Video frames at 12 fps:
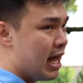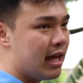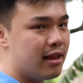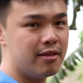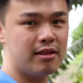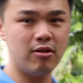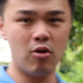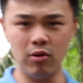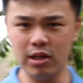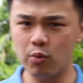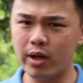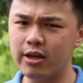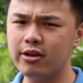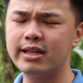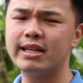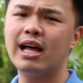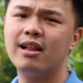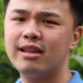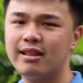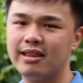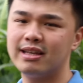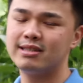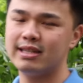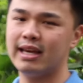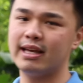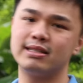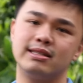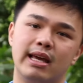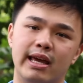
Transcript: and the only way you can tell that this is